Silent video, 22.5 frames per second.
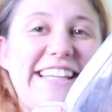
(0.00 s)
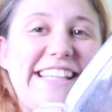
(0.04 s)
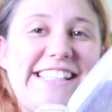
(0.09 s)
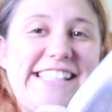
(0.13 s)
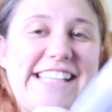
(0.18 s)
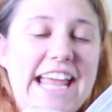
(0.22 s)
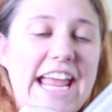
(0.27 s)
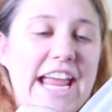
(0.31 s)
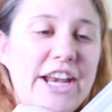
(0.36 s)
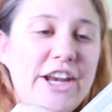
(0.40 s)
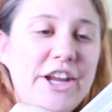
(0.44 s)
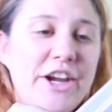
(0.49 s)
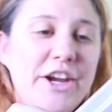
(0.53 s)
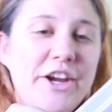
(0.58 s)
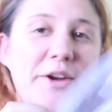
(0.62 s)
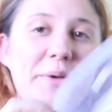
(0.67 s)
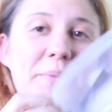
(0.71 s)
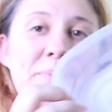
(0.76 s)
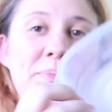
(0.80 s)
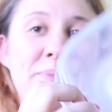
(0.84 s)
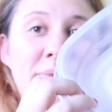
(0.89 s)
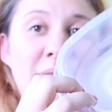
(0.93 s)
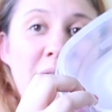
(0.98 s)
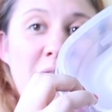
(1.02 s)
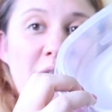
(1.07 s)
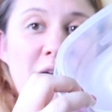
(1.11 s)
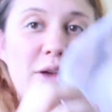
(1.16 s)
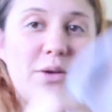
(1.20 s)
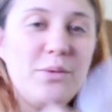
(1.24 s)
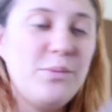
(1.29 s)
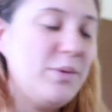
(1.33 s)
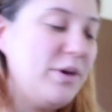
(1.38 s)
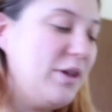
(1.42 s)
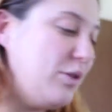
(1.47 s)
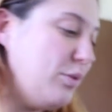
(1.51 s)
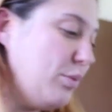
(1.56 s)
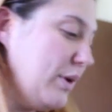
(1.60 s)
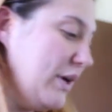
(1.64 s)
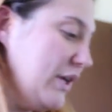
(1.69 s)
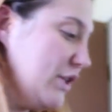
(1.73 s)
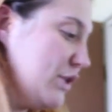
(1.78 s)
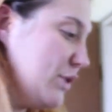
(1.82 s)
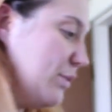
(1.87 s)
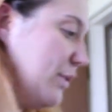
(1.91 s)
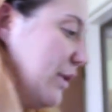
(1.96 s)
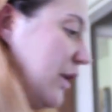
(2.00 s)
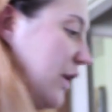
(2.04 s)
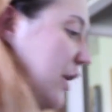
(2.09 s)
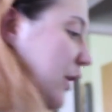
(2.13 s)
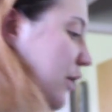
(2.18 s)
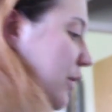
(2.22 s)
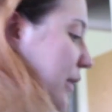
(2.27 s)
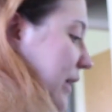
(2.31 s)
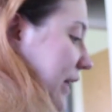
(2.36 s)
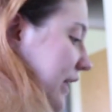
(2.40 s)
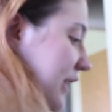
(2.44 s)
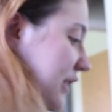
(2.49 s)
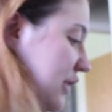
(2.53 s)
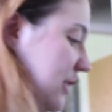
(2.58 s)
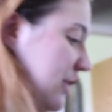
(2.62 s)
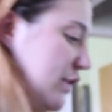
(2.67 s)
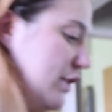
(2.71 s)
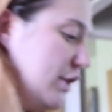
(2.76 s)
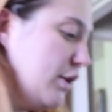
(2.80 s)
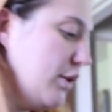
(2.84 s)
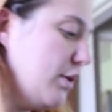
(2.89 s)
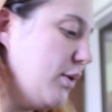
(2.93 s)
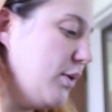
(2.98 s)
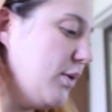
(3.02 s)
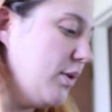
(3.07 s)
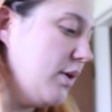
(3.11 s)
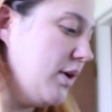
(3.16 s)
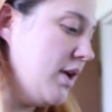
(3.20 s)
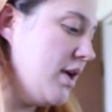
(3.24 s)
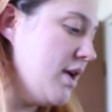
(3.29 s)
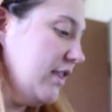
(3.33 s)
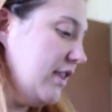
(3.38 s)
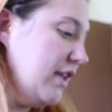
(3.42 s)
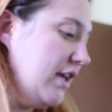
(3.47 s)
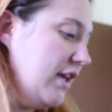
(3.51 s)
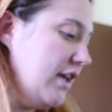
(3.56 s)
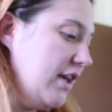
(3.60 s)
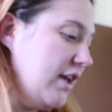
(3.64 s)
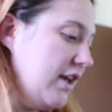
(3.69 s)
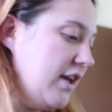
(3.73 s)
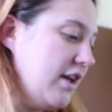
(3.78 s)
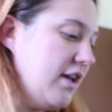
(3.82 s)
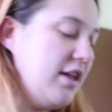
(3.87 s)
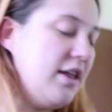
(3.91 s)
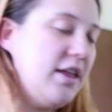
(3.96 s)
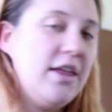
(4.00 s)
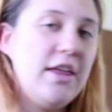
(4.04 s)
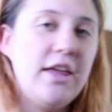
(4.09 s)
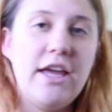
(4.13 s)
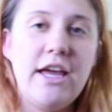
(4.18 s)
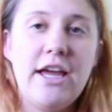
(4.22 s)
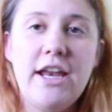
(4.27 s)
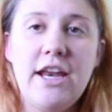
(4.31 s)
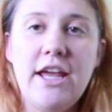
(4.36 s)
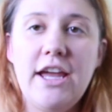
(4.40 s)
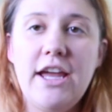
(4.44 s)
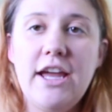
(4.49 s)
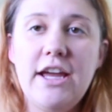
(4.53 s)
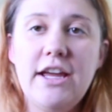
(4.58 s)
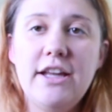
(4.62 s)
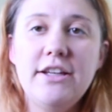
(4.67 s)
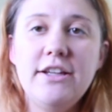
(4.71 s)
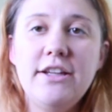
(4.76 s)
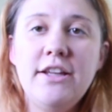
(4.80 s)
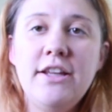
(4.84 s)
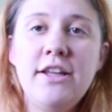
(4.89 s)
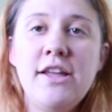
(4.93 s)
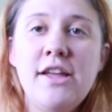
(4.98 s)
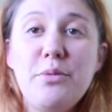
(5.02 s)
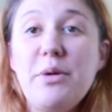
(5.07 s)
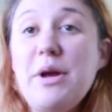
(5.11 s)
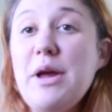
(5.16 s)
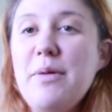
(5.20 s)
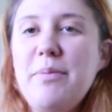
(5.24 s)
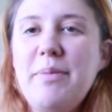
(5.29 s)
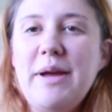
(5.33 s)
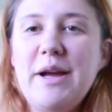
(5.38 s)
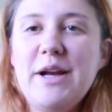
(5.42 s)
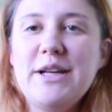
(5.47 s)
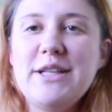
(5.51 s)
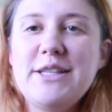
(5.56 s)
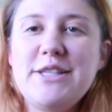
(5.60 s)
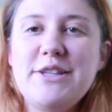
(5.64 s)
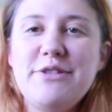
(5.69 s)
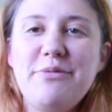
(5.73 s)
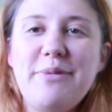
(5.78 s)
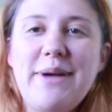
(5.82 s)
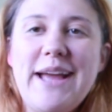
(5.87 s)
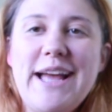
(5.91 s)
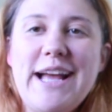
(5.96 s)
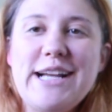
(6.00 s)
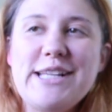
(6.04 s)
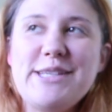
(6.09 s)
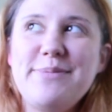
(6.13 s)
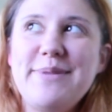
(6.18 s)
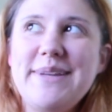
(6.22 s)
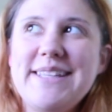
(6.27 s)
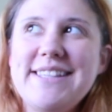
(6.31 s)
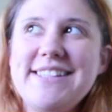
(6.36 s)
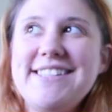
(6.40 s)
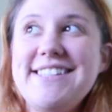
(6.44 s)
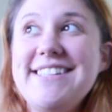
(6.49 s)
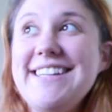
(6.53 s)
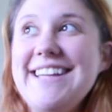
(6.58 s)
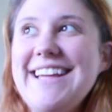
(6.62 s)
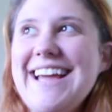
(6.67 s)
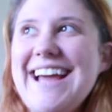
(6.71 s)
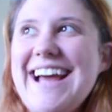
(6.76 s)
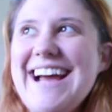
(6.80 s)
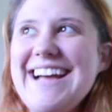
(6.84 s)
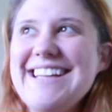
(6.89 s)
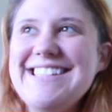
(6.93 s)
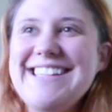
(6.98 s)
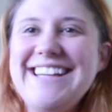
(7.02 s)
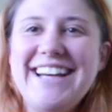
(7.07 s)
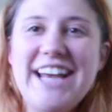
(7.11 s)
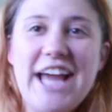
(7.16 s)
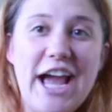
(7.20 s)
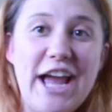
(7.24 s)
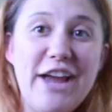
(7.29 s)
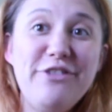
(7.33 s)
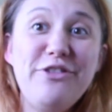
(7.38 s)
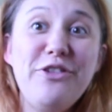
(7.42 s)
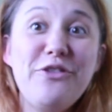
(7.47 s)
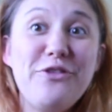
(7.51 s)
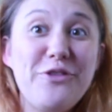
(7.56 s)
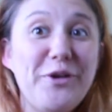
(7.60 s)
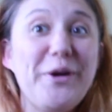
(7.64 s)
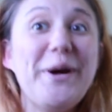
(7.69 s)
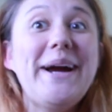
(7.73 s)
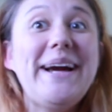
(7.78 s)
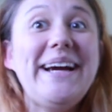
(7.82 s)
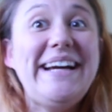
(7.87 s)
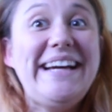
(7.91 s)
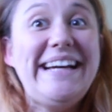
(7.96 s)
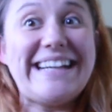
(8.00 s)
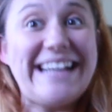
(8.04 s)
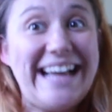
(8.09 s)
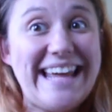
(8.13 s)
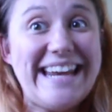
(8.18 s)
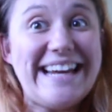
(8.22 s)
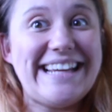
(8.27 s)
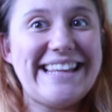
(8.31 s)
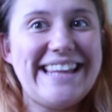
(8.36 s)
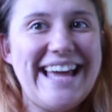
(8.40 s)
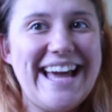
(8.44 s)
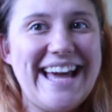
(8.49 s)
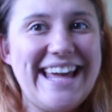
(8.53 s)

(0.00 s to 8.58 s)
a container with which we are going to do the henna in. Reappearance of my husband's Essie knife for cutting the